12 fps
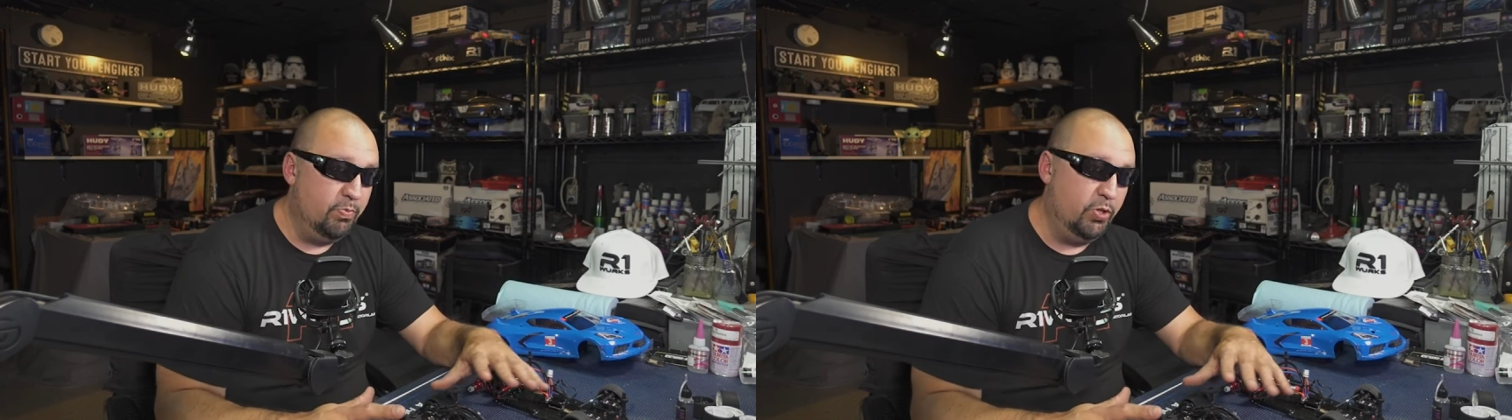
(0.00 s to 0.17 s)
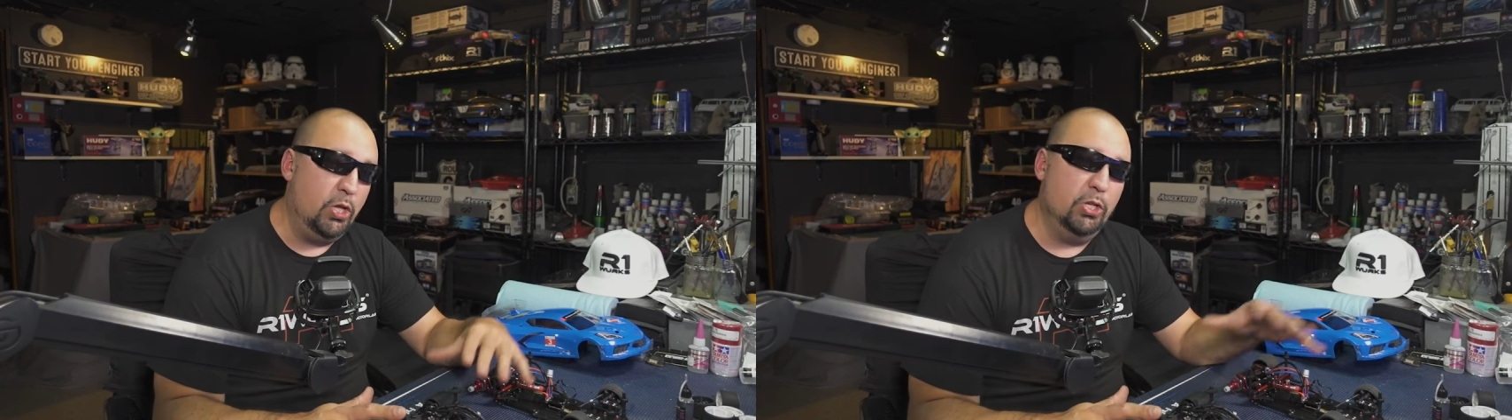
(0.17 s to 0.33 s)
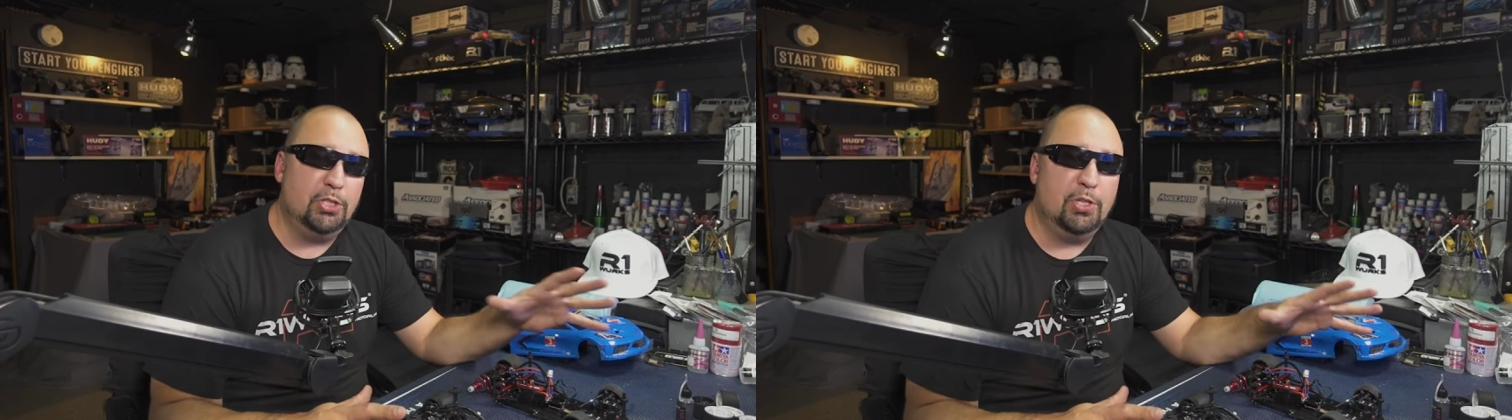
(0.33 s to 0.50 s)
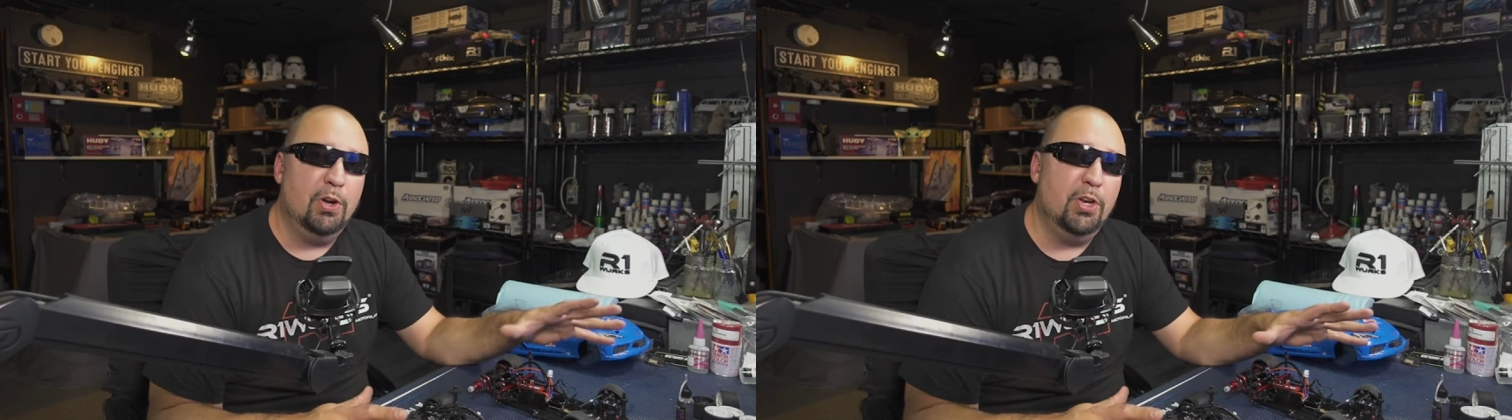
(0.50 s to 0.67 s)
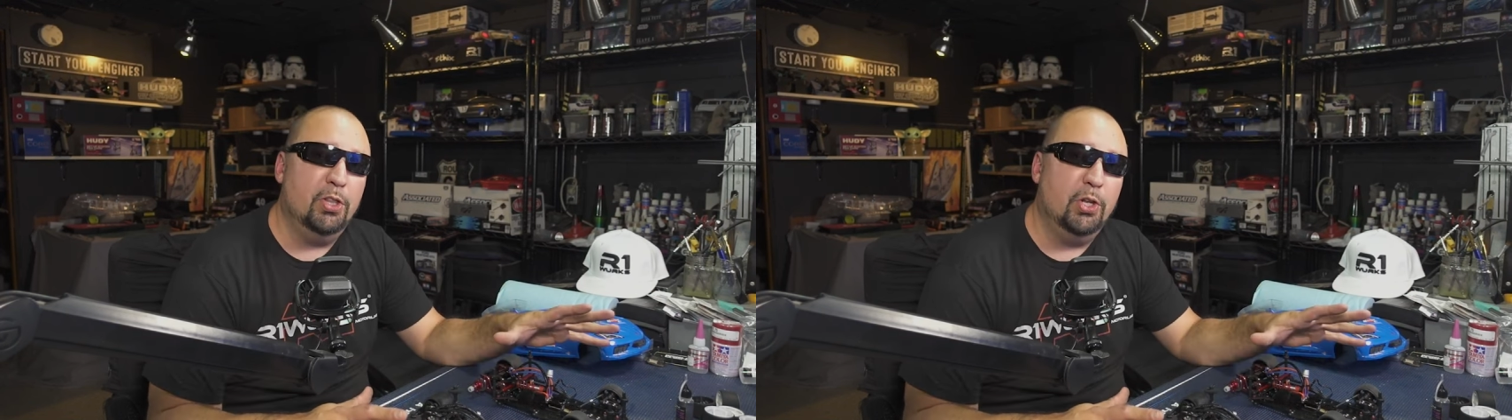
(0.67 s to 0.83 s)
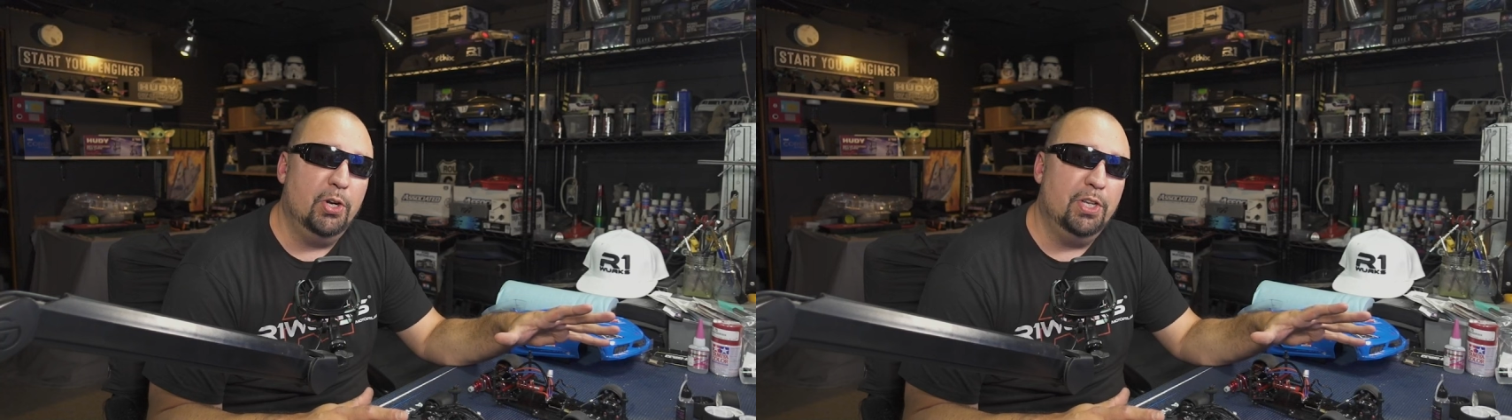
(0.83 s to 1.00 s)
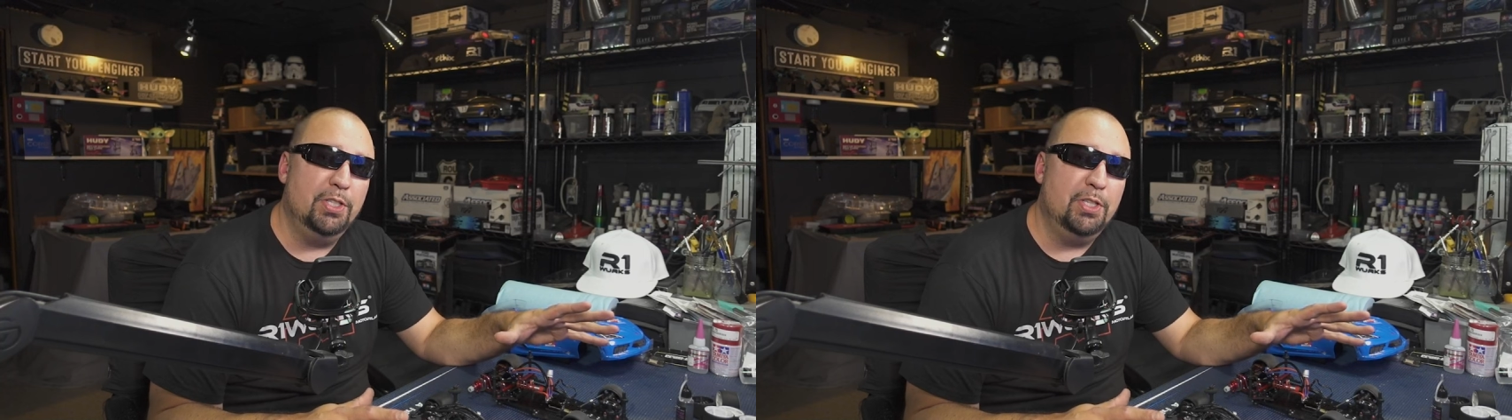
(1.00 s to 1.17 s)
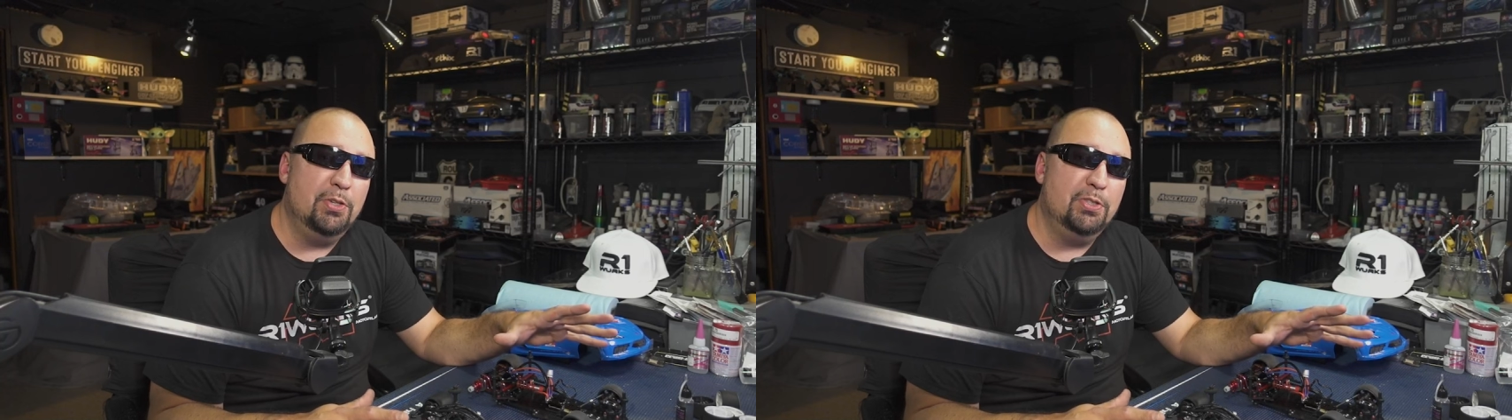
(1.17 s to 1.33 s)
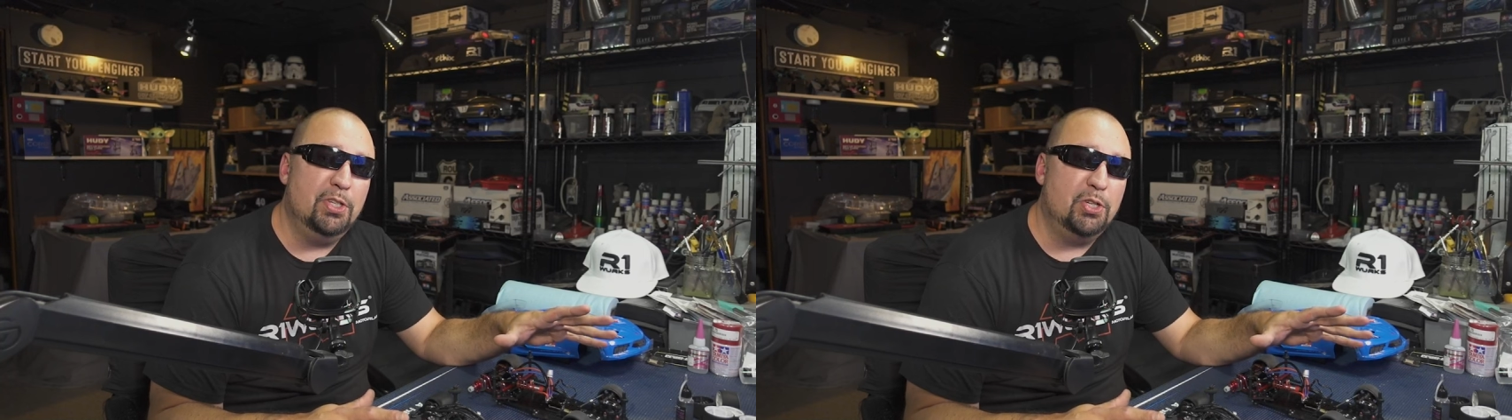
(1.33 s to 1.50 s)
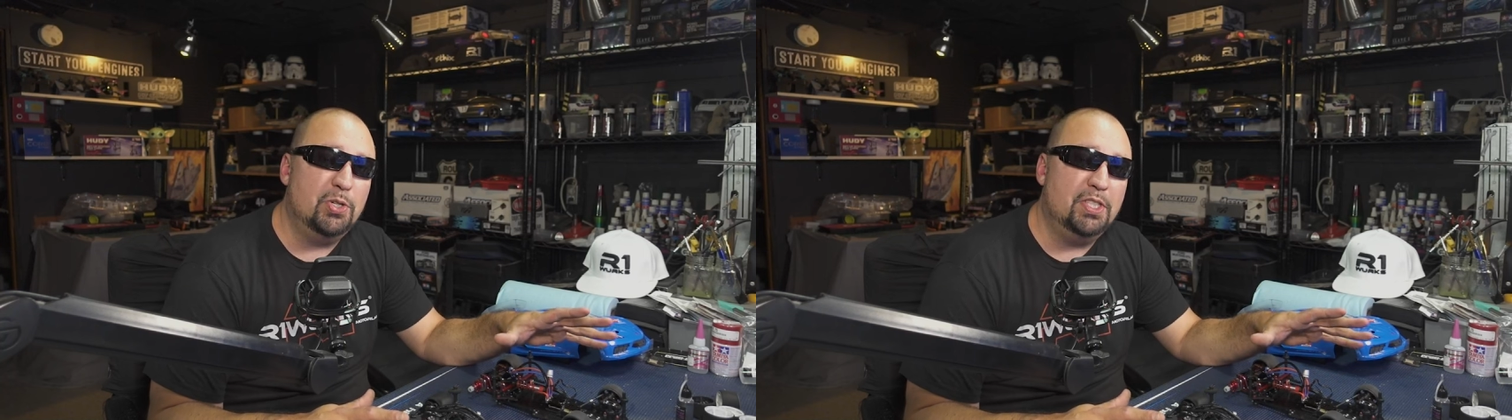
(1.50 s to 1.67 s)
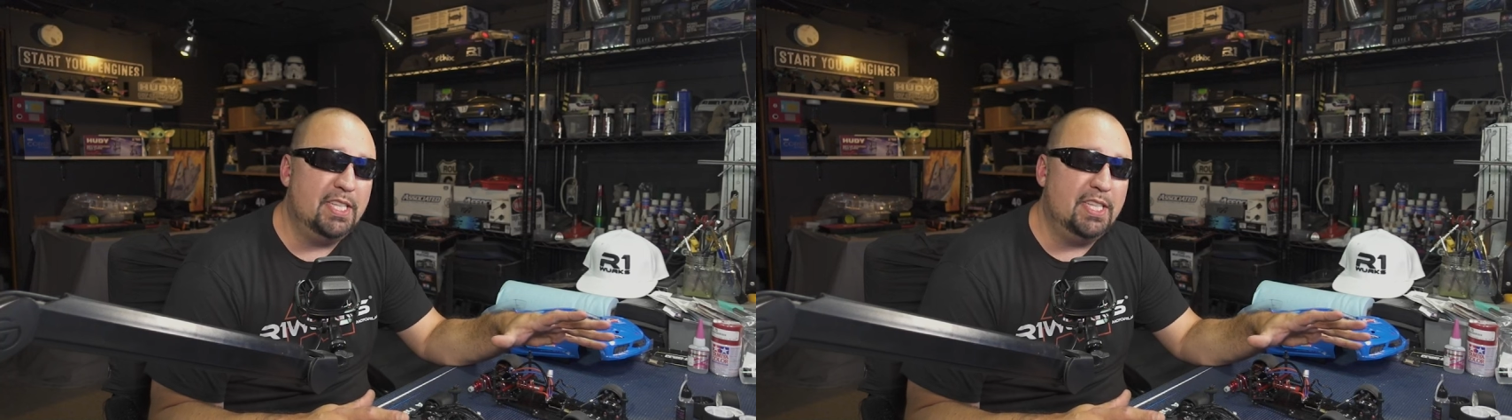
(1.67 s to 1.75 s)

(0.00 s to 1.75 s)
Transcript: you started learning to use the,